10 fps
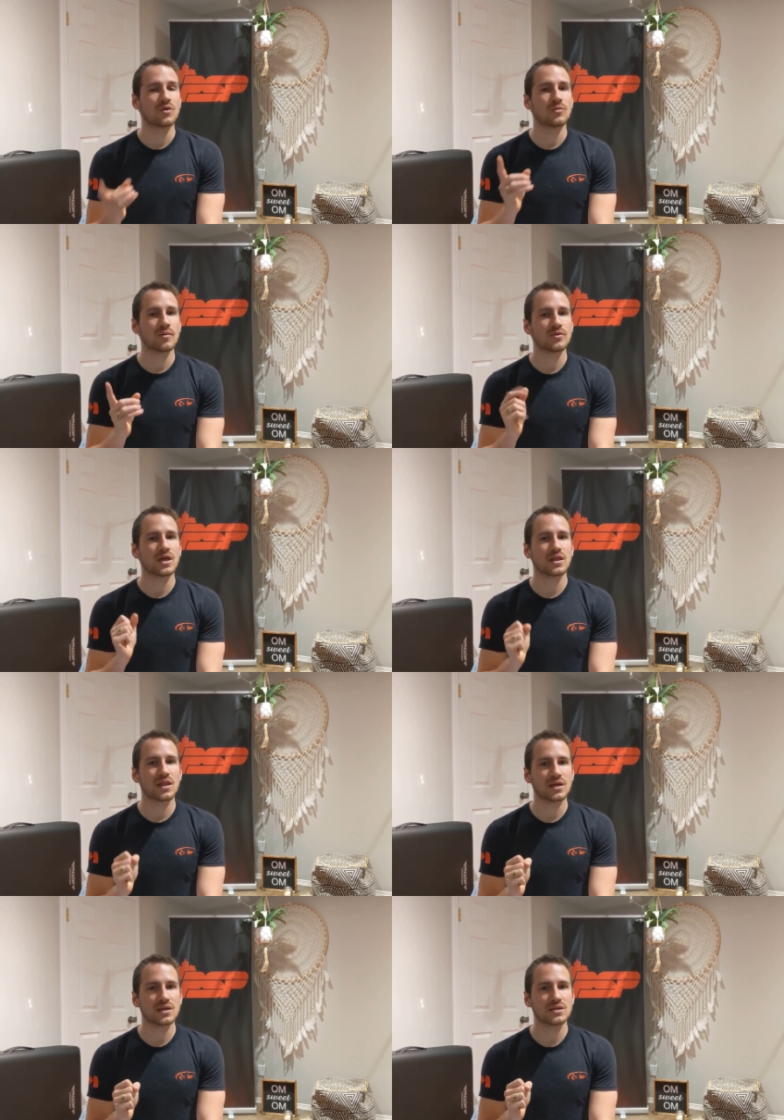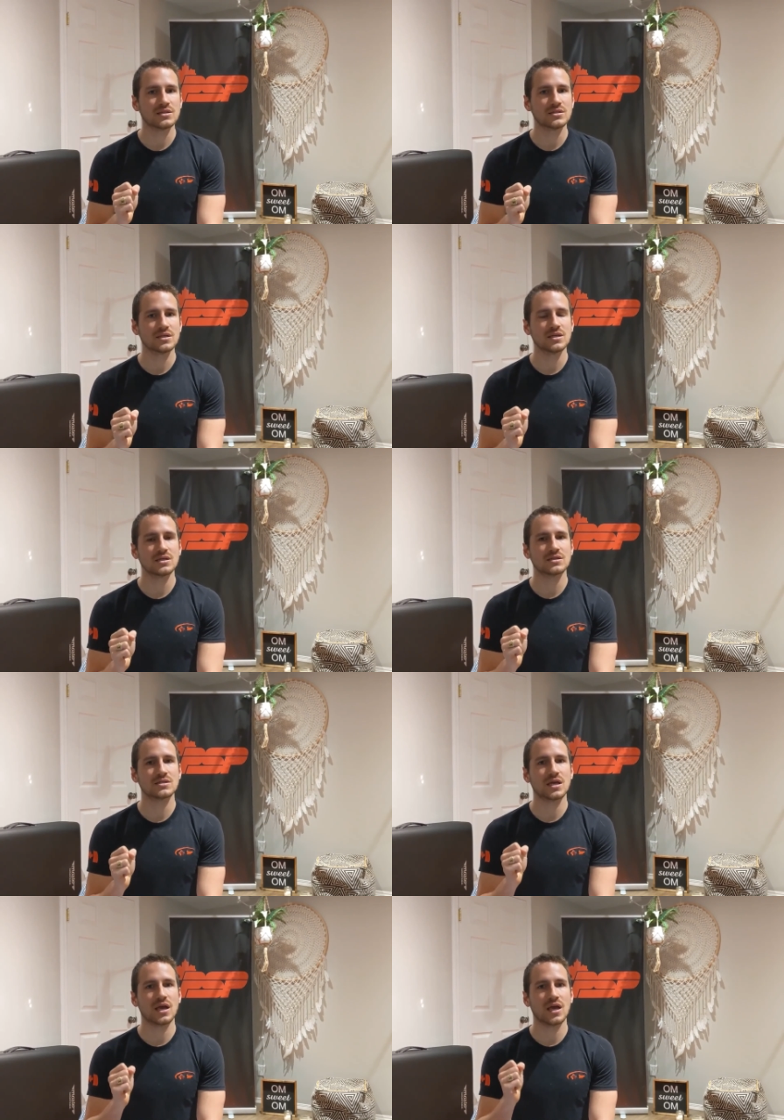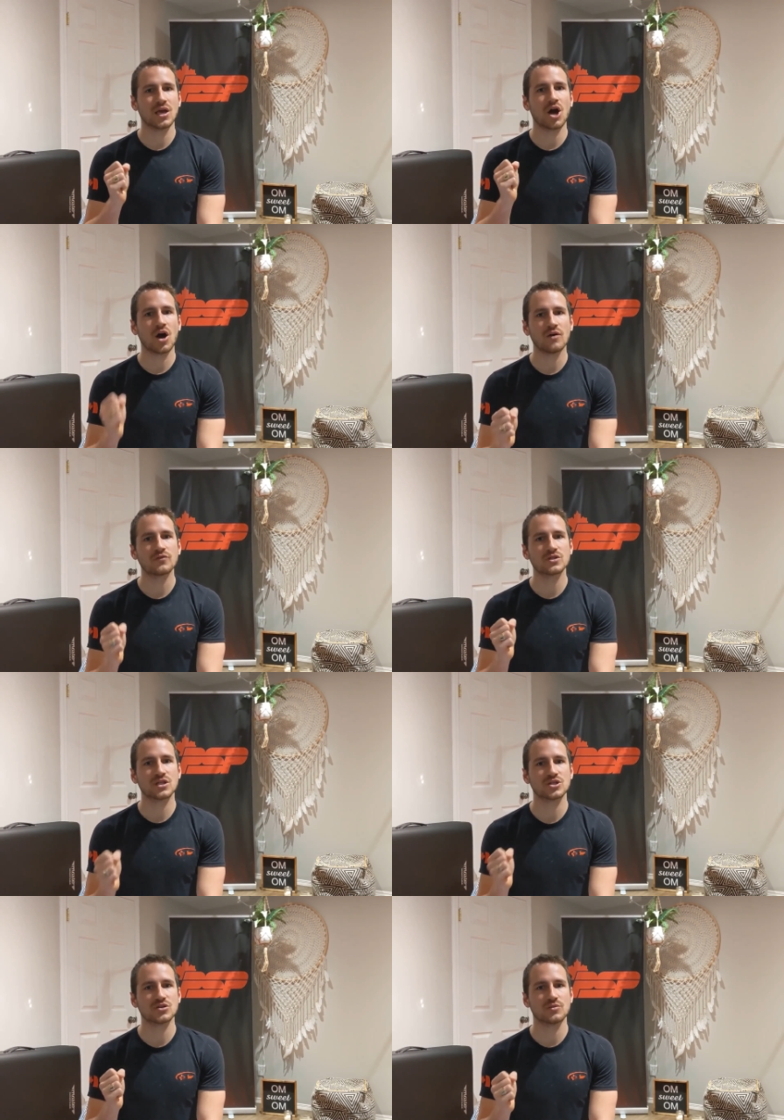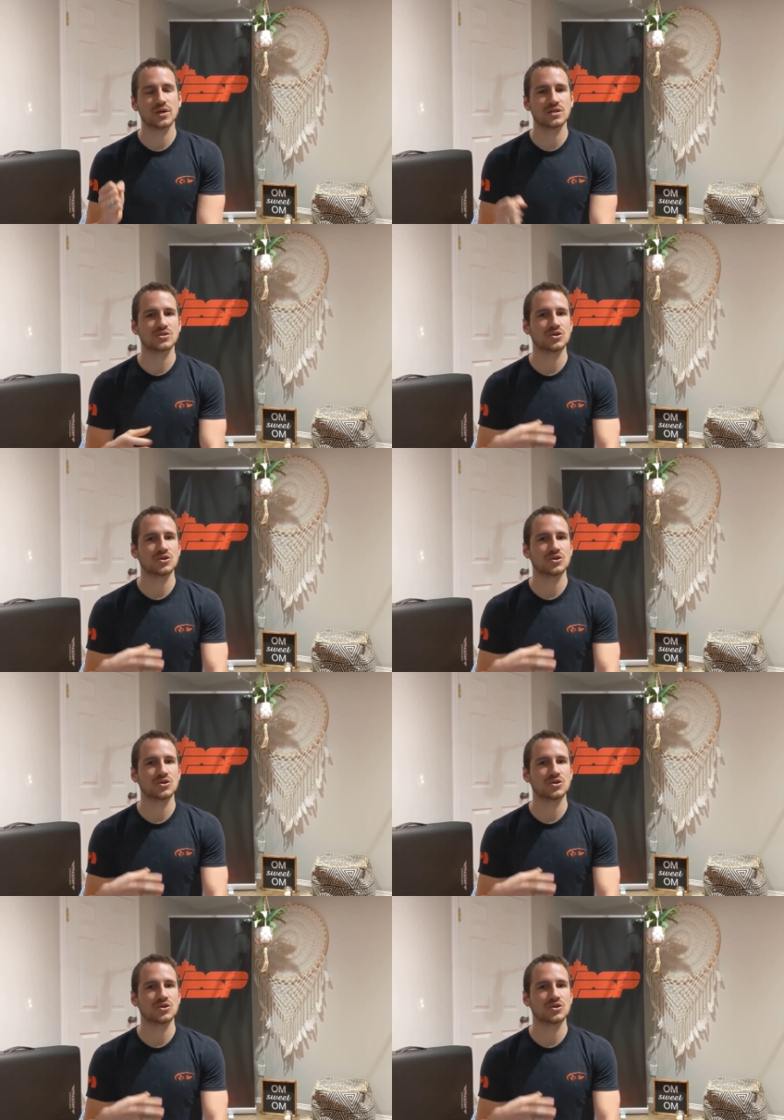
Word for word: And remember that light and easy is a conversational pace.